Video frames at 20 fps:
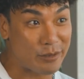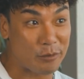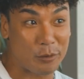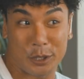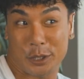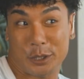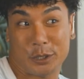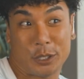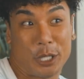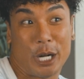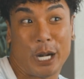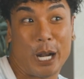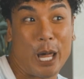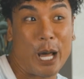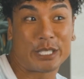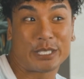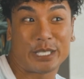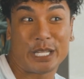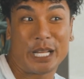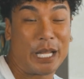which is gonna
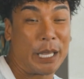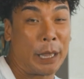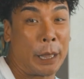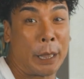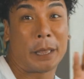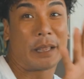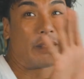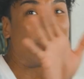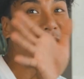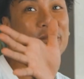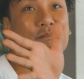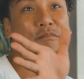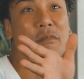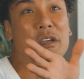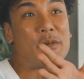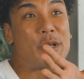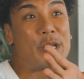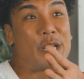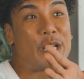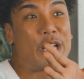launch in
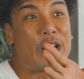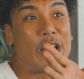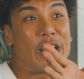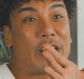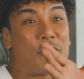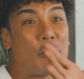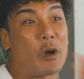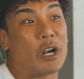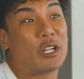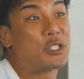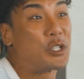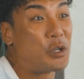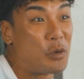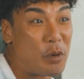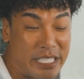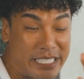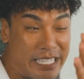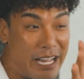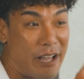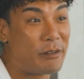maybe in 1 or 2
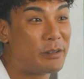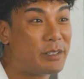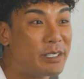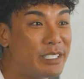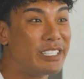weeks now.